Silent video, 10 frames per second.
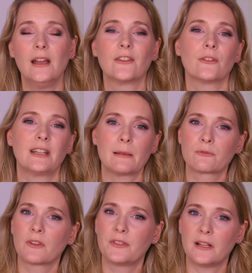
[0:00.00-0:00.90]
So it helps
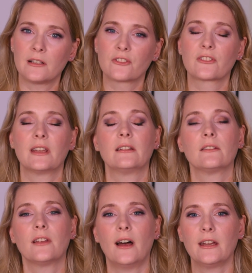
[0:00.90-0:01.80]
with dull skin,
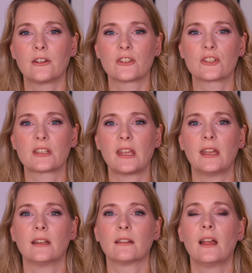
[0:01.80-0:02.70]
tired
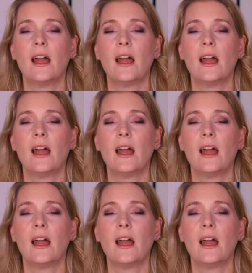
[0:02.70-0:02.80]
skin,